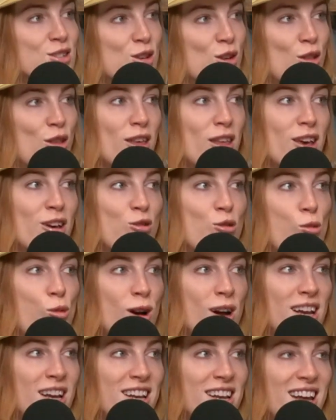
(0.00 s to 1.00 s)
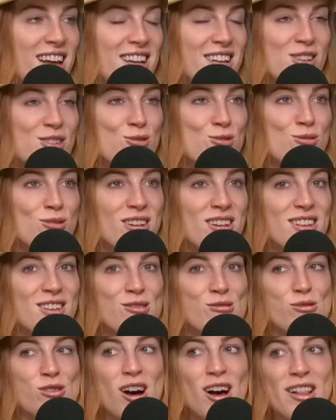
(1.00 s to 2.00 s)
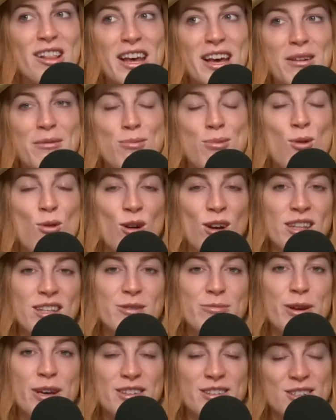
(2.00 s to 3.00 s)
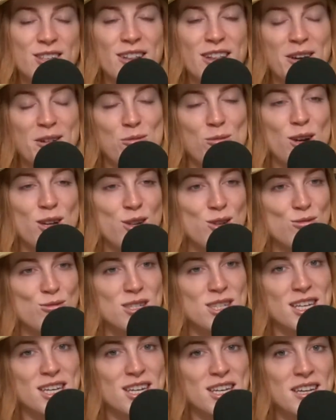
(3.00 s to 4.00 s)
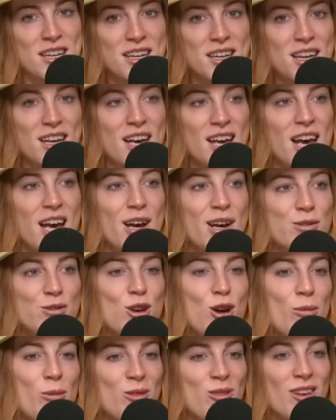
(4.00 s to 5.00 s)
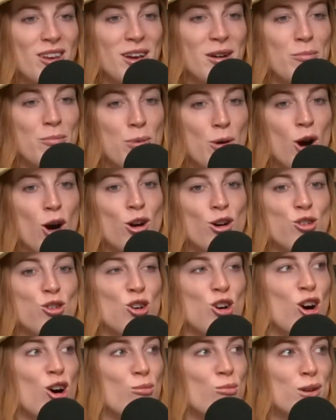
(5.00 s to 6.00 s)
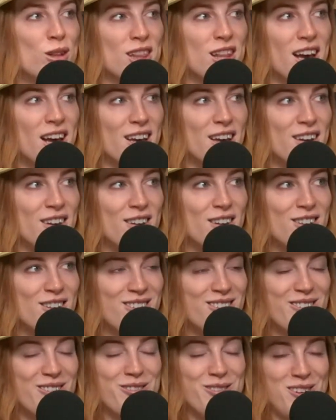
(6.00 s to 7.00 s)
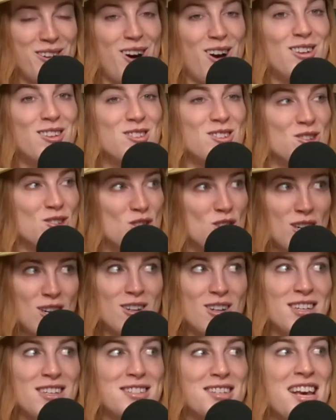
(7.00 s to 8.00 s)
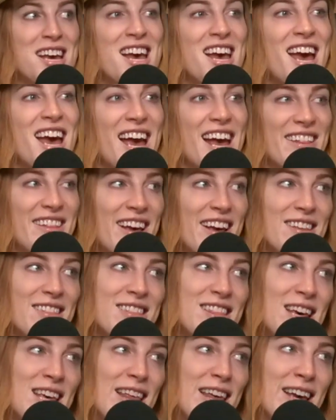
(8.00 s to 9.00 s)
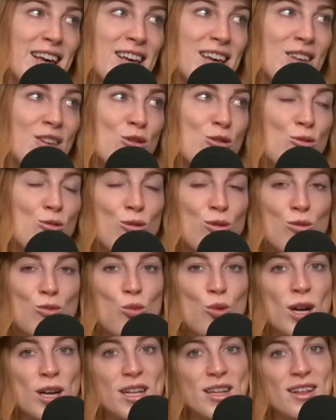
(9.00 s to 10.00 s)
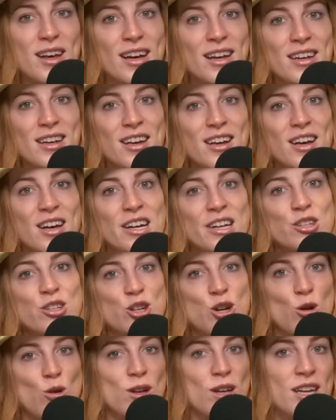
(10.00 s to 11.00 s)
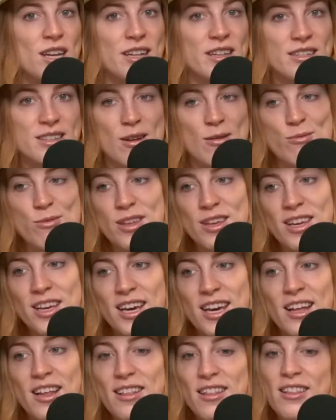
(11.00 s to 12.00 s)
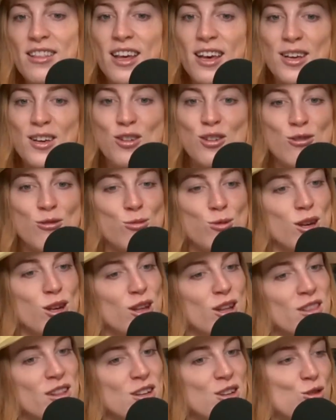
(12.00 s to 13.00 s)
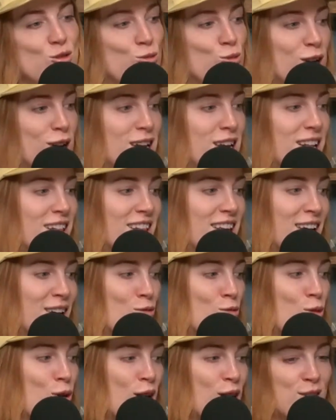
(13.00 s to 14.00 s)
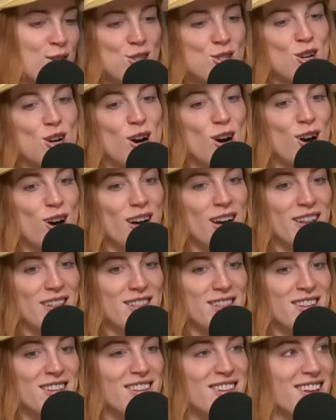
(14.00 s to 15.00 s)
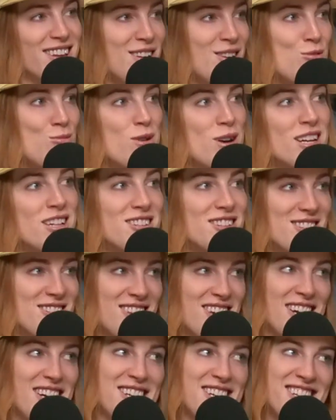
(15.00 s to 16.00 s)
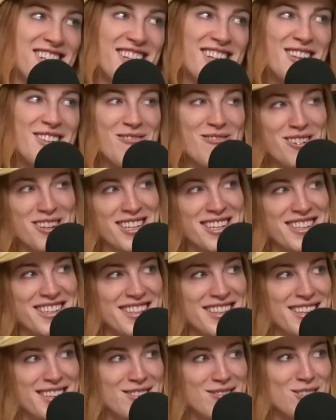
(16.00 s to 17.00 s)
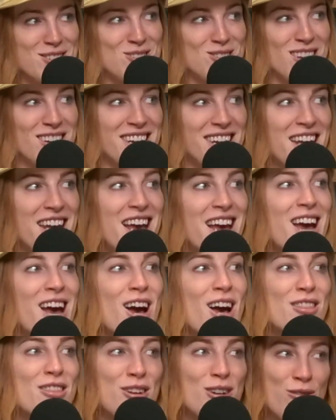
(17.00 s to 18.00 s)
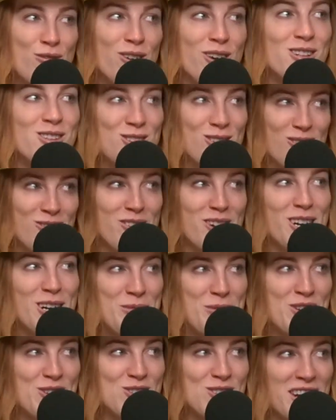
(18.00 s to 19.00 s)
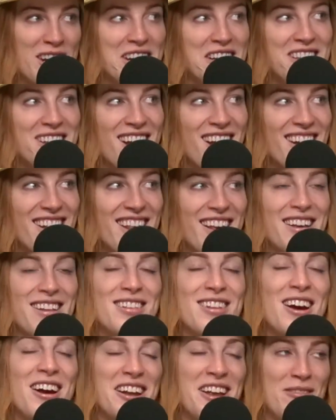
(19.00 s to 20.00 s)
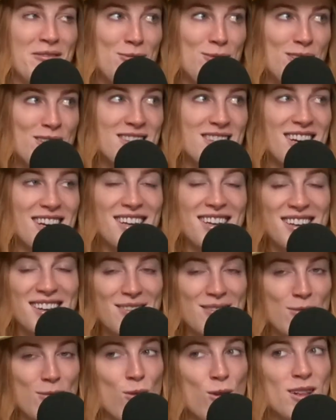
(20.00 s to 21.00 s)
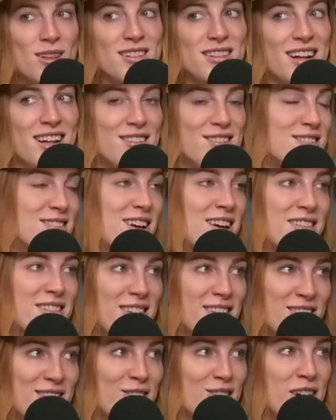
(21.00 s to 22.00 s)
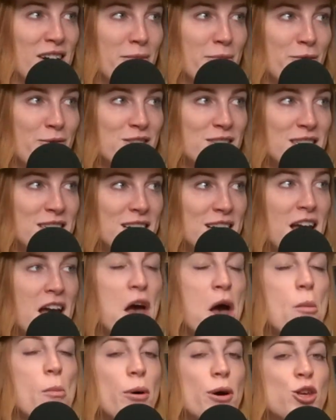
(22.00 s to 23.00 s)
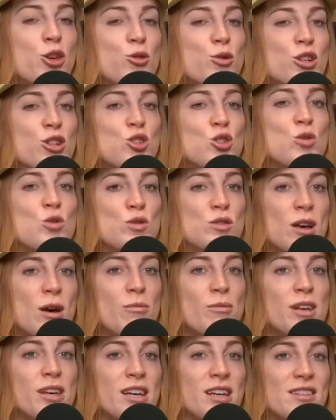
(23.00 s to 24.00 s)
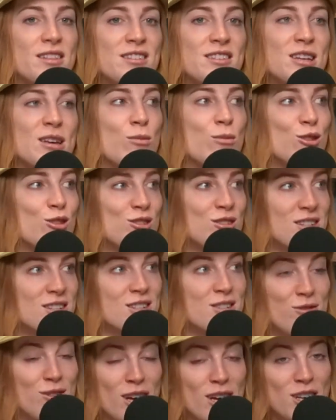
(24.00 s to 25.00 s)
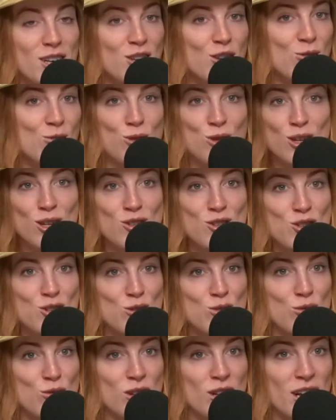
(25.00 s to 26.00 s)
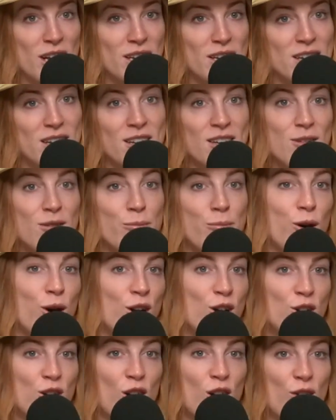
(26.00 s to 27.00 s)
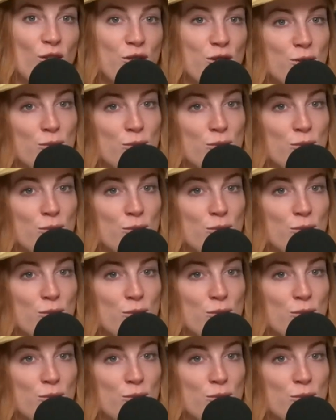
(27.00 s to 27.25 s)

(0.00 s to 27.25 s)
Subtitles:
So they like went and you got like points based on like what you did. It was almost like a bar crawl, but like for Austin charities. And like they like you went and like donated something at like Goodwill, and then you went and like walked a dog at the like Humane Society, and then you went into this, which like their friends are very much like that. Like not everyone's like that's not their cup of tea, but you could do something in the similar sense of like you could do like bar golf